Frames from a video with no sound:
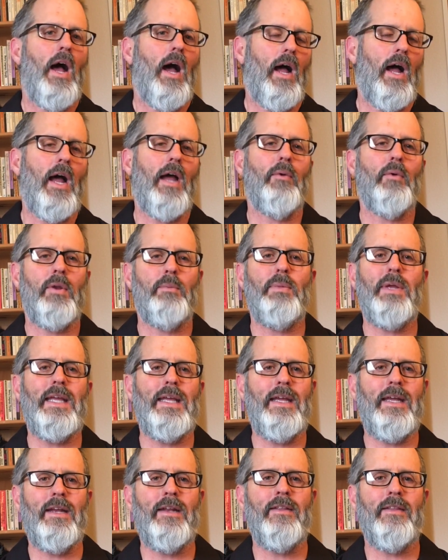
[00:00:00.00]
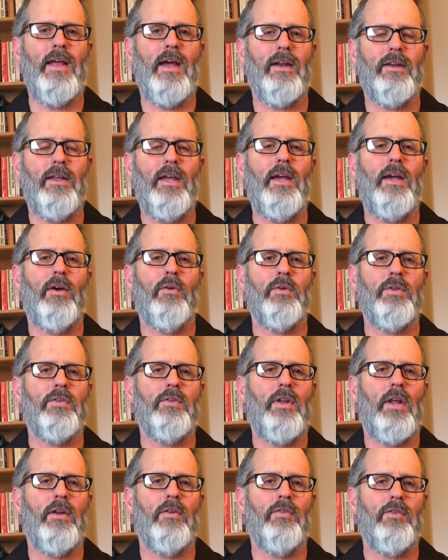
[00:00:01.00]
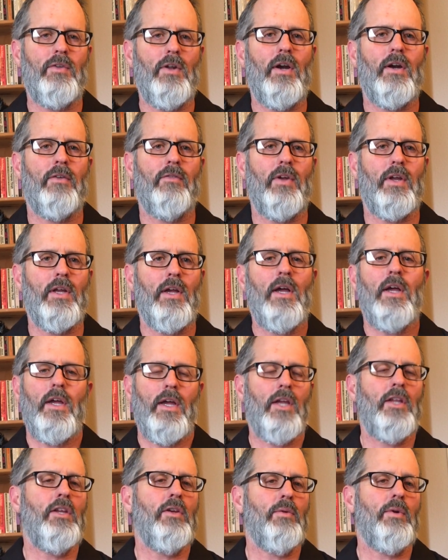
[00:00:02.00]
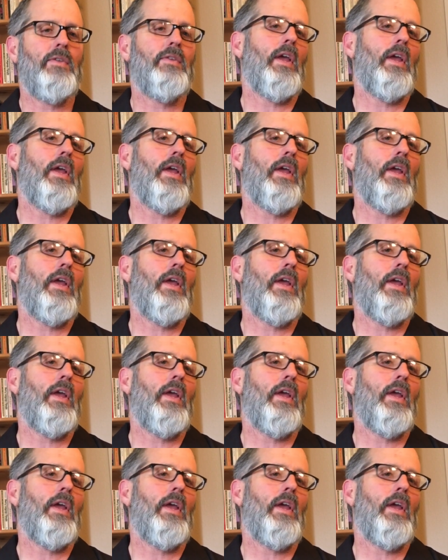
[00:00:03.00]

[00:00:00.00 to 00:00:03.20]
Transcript: I would be eating that cow instead of starving. And you would